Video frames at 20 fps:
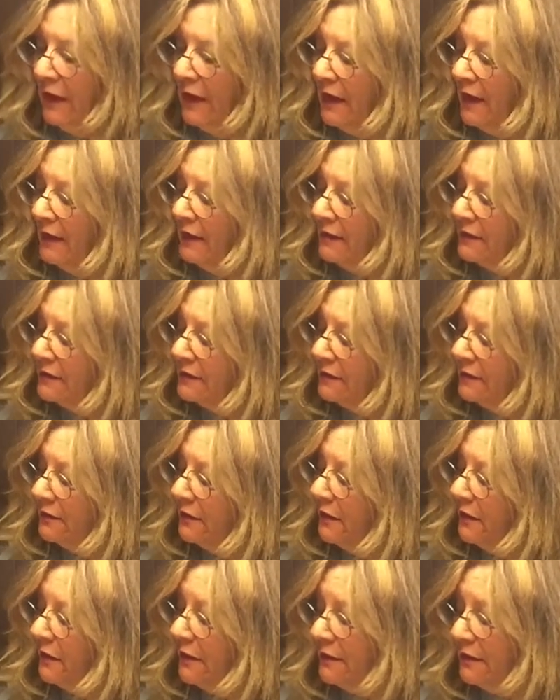And
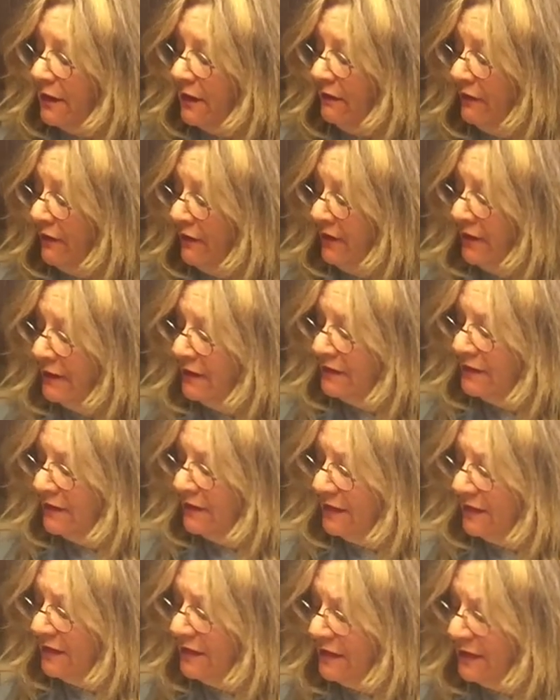everything's
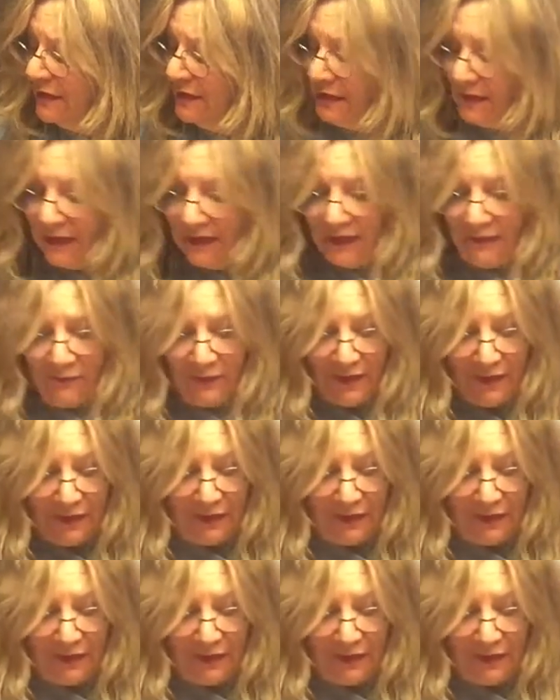gonna steam in